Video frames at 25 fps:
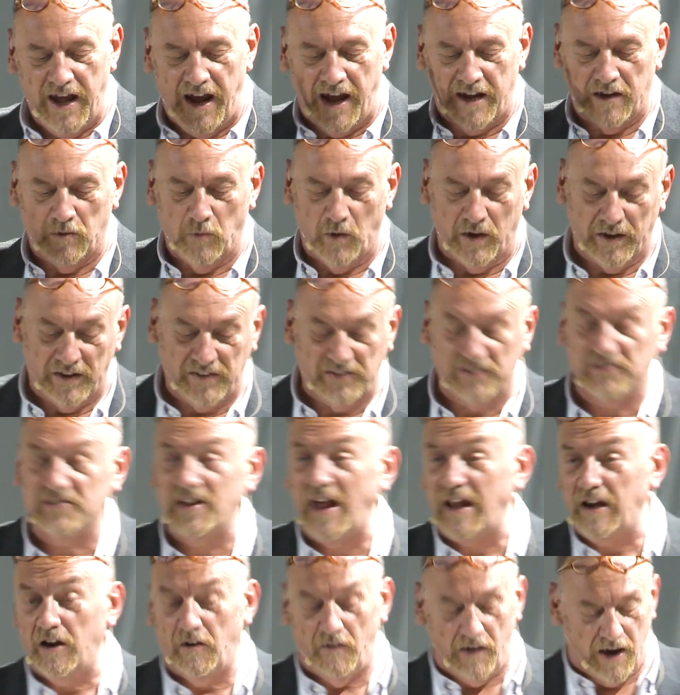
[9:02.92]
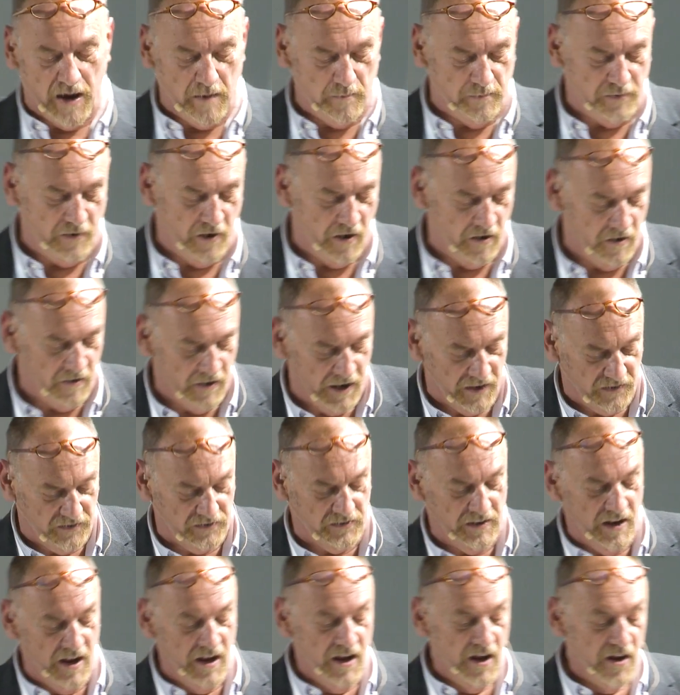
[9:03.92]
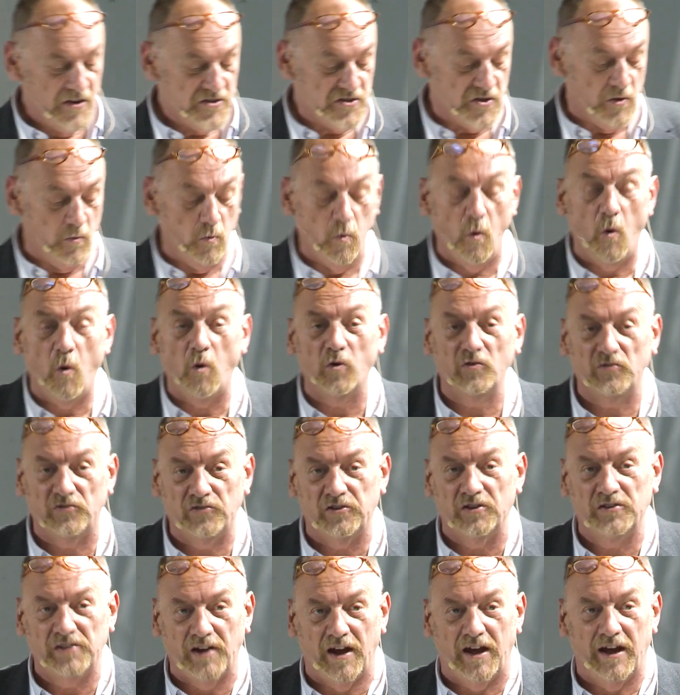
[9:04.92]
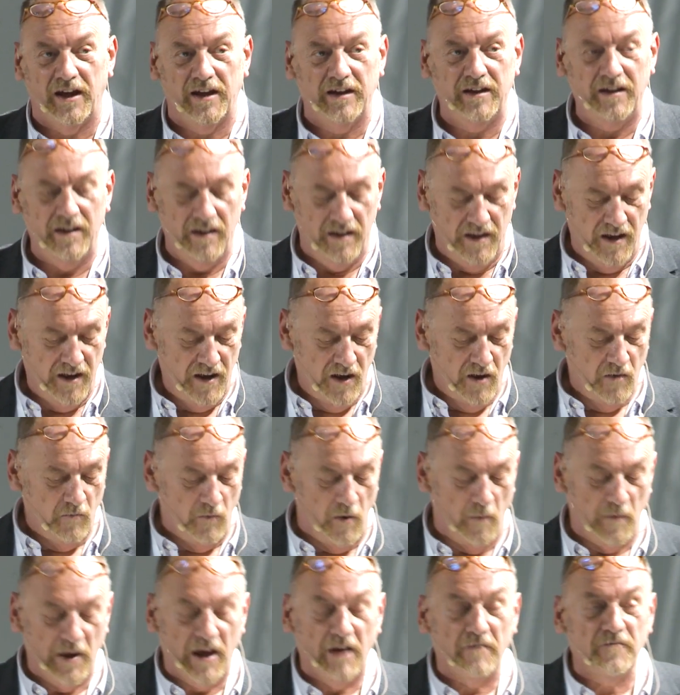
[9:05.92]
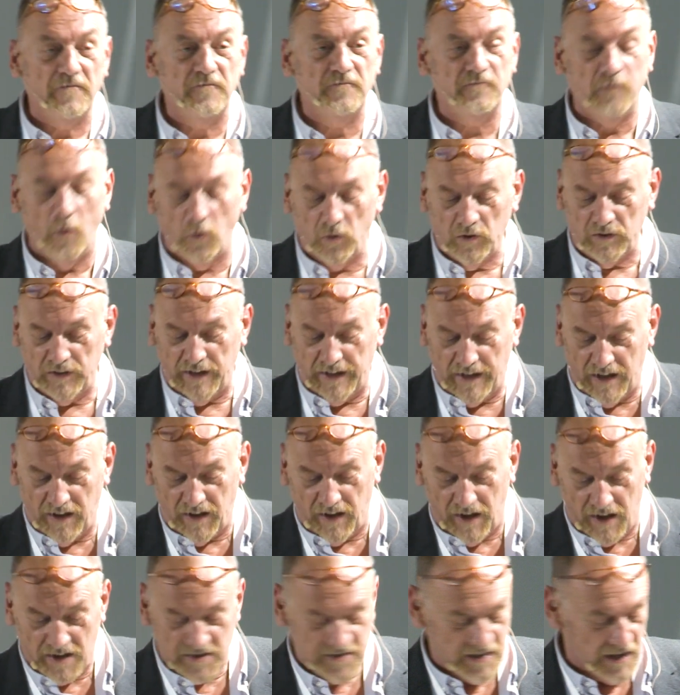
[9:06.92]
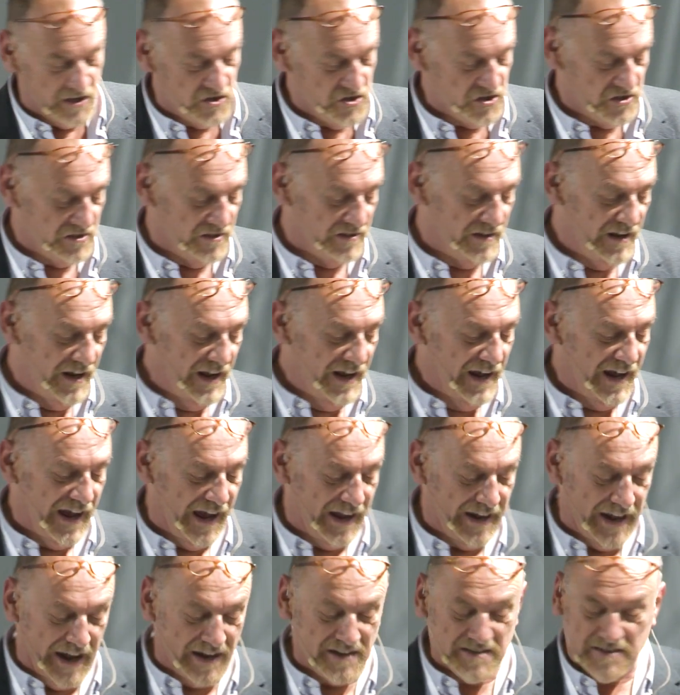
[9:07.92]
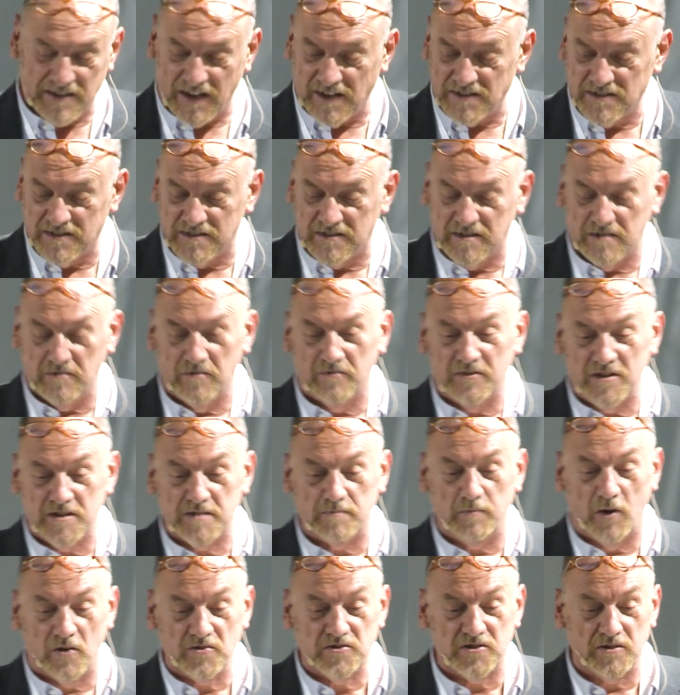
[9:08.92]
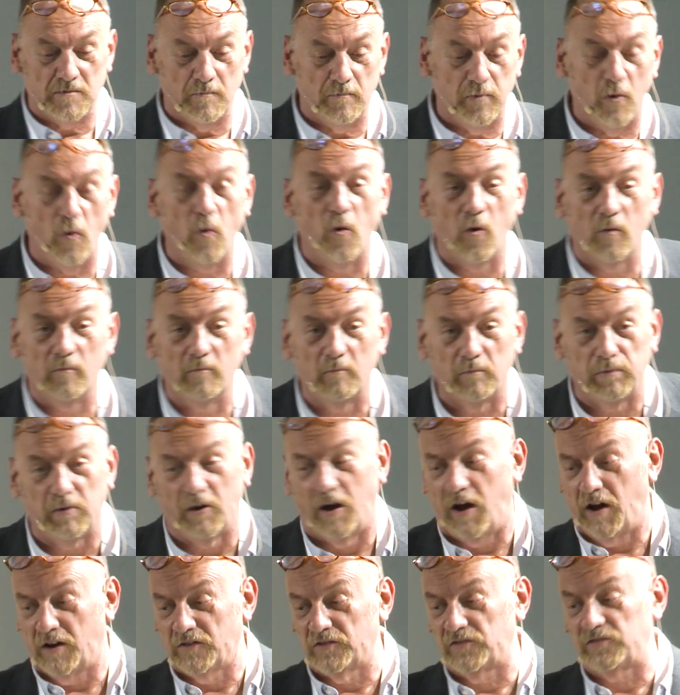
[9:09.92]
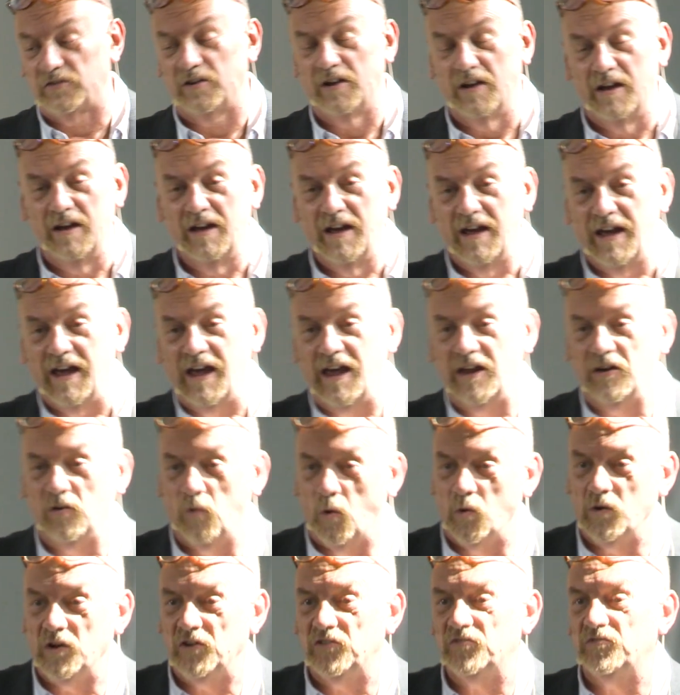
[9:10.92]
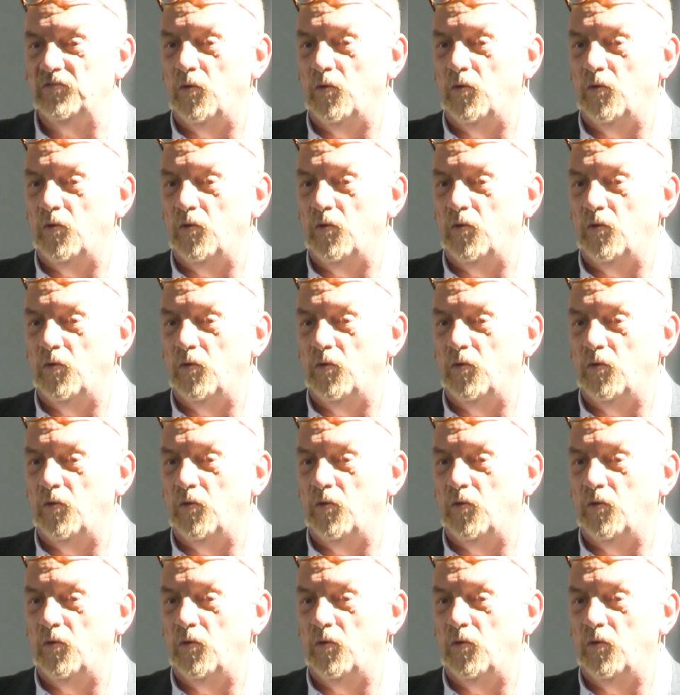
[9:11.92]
and it will accelerate progress towards the day when we have full legalization and access to this most important plant in all its